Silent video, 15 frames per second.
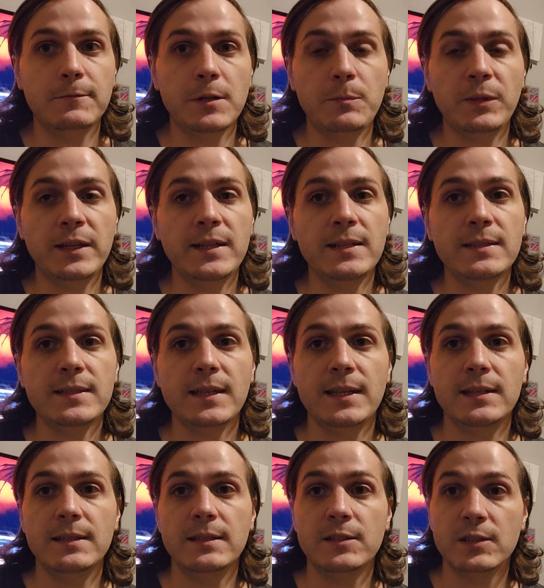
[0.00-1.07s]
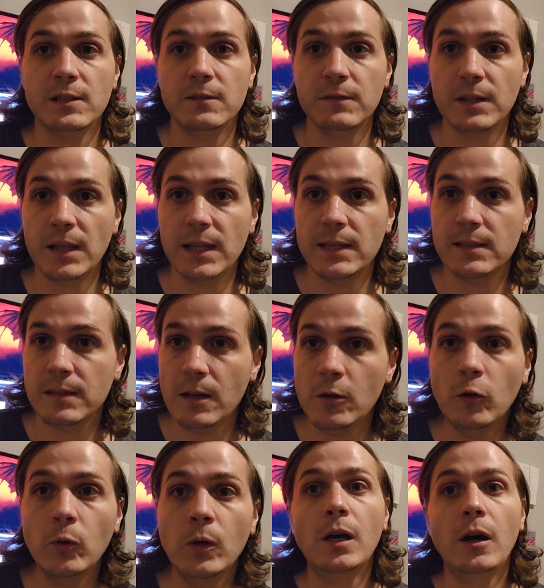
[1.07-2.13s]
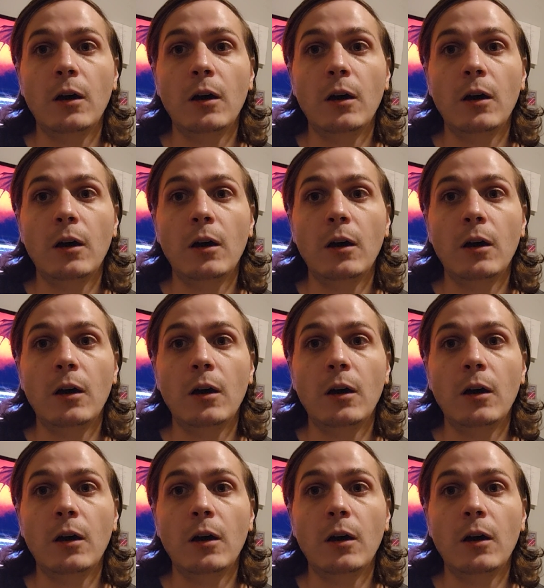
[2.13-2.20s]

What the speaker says: replace, and deservedly so,